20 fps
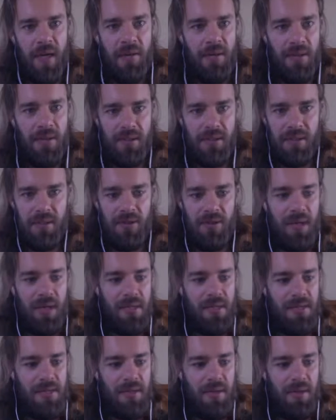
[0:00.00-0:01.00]
This is
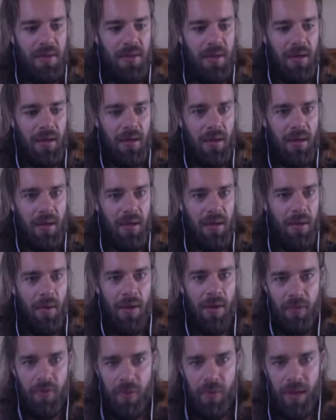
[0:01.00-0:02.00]
crazy.
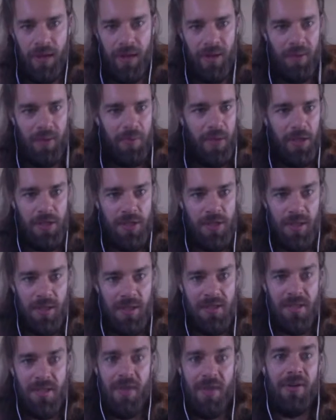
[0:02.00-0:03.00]
If a regular project
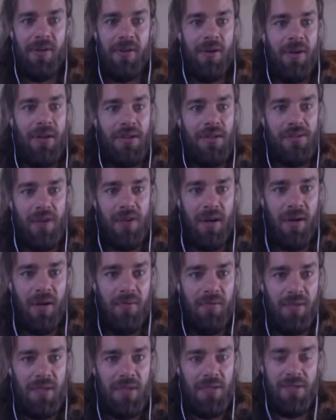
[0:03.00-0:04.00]
has 70 grand startup
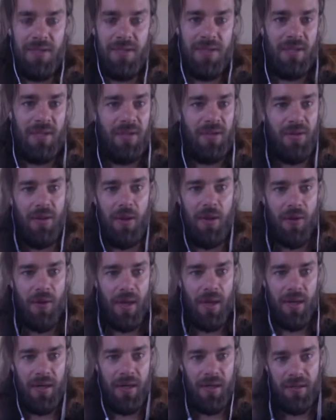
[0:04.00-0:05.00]
fees just to get their code
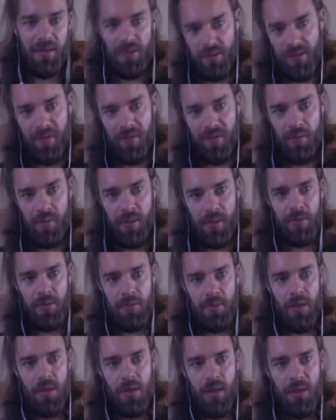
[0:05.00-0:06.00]
audited, they'll never be able
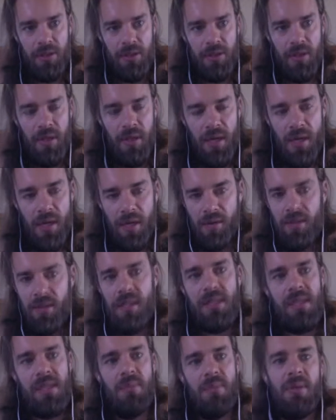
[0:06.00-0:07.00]
to launch. There
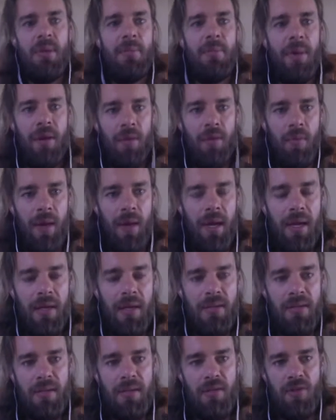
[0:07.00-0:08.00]
needs to be a better way
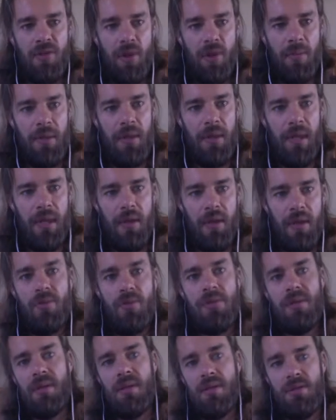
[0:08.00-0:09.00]
to determine like who's
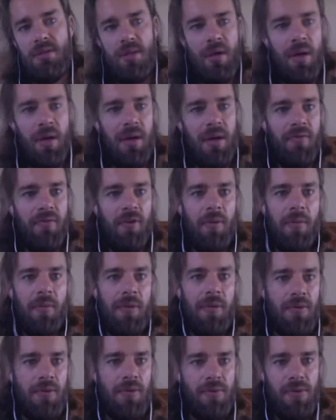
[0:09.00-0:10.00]
a legit audit firm and
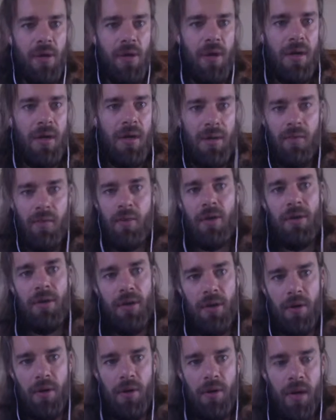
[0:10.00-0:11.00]
who's not, and where you
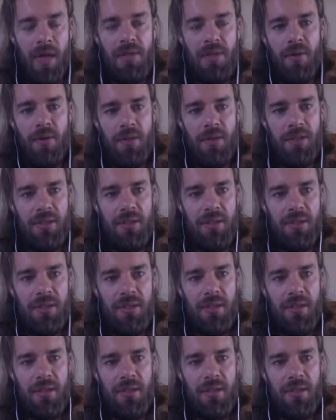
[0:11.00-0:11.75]
can go to ask questions.